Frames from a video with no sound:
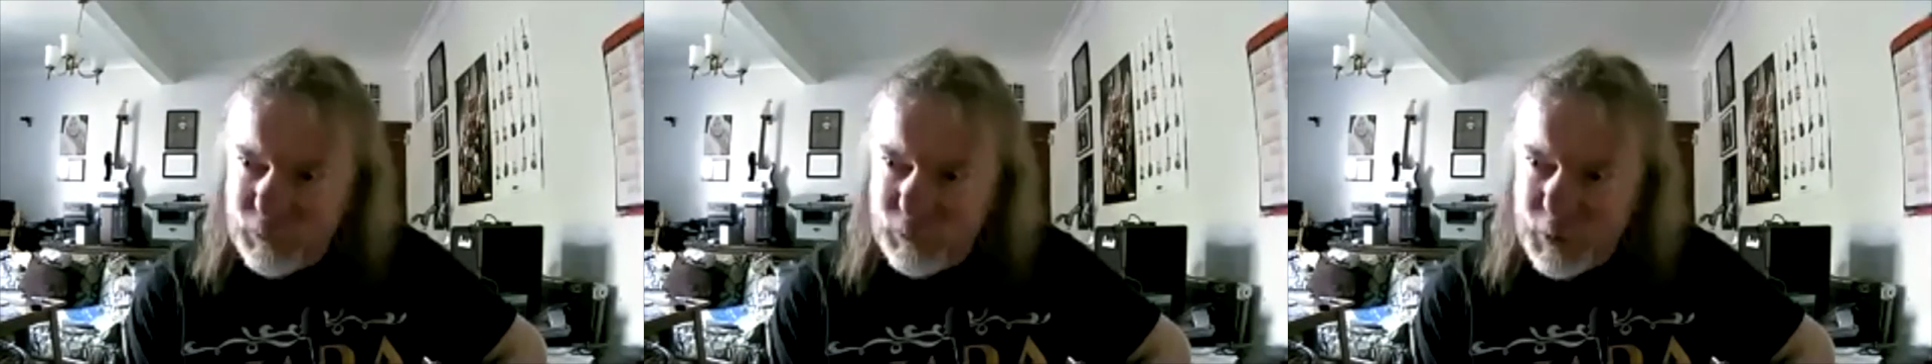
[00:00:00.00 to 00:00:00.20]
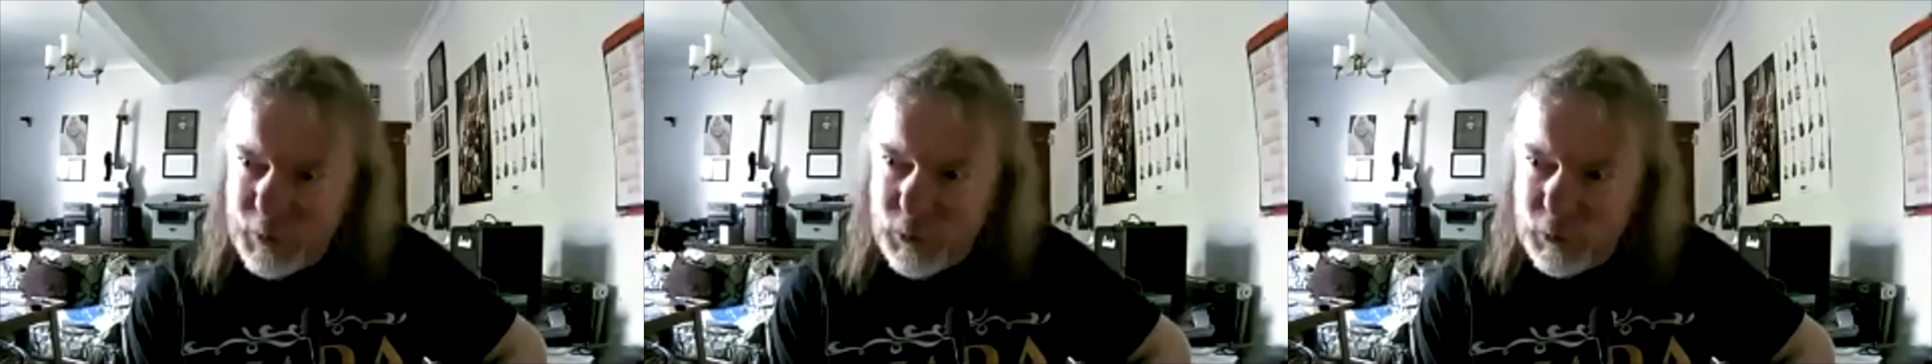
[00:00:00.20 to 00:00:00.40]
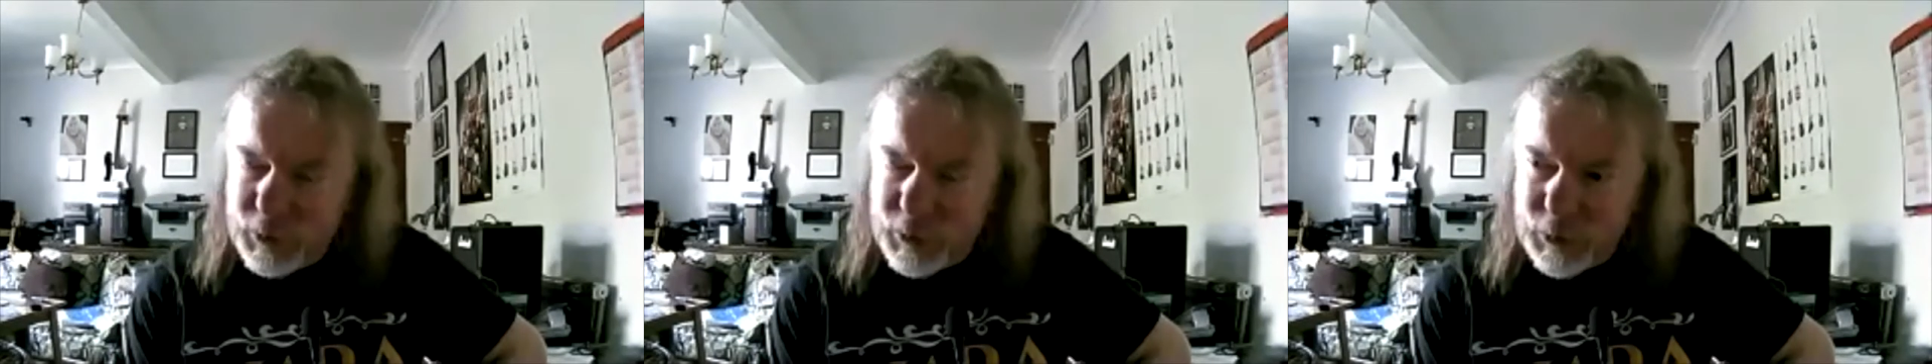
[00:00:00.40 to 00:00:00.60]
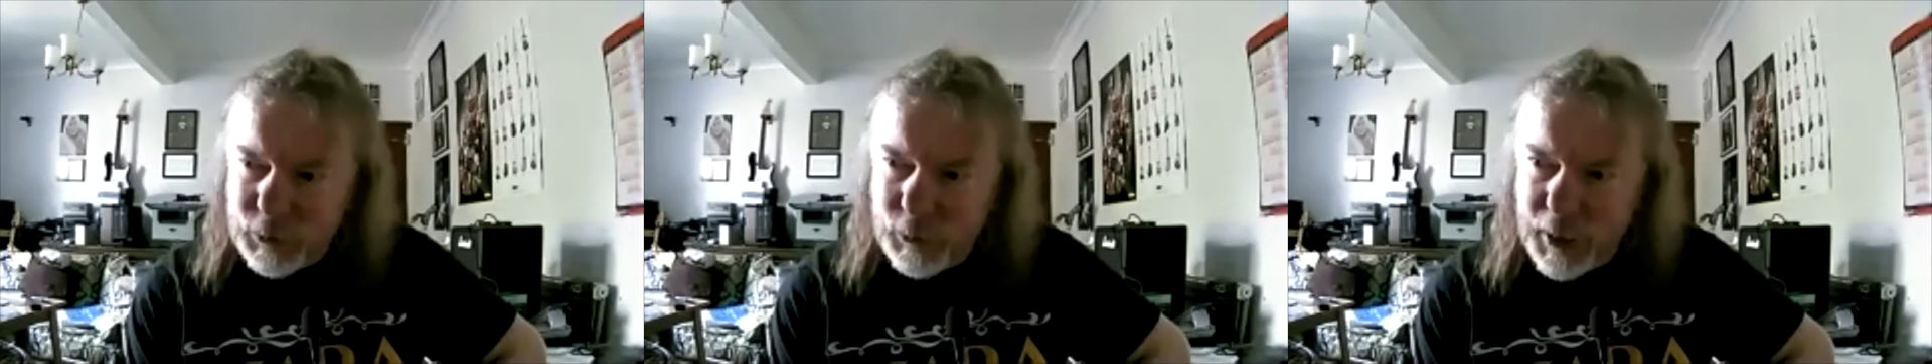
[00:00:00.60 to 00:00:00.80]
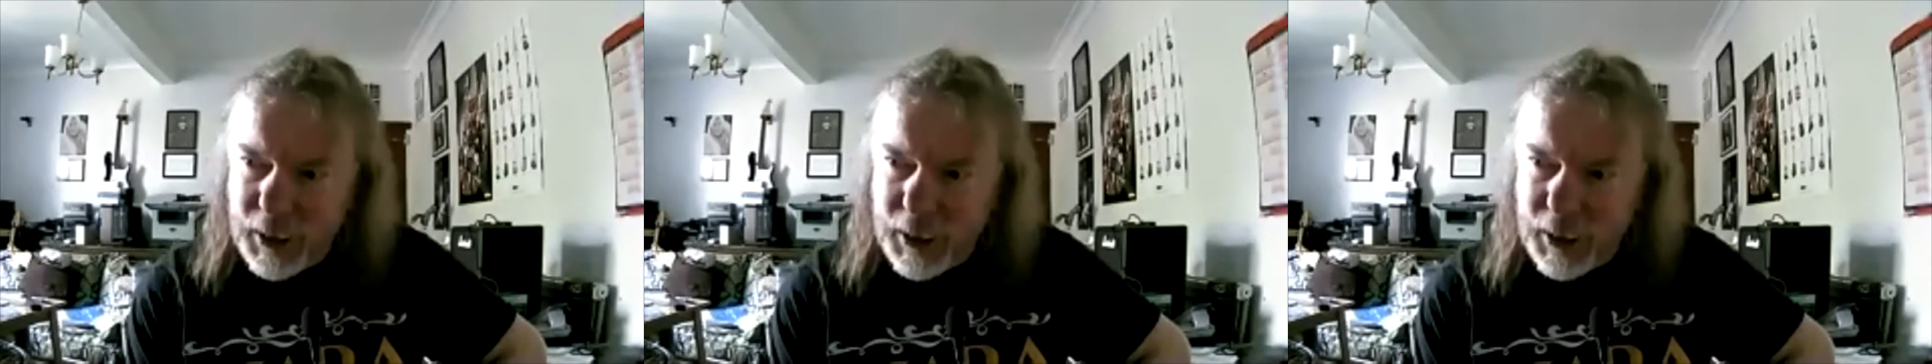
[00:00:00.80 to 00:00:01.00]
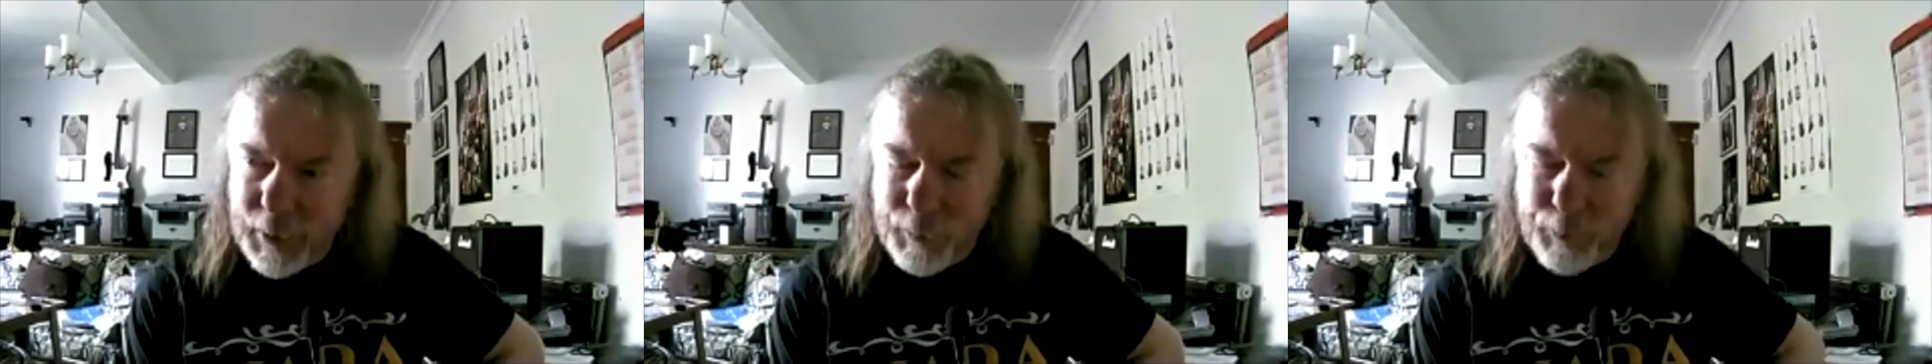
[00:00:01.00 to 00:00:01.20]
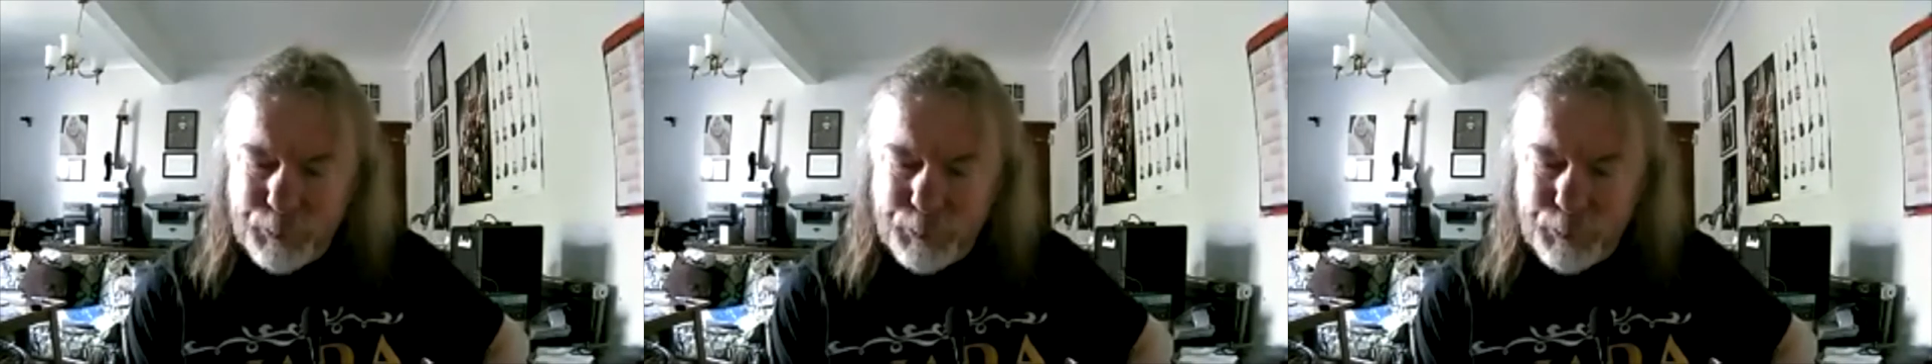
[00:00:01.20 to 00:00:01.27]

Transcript: go to a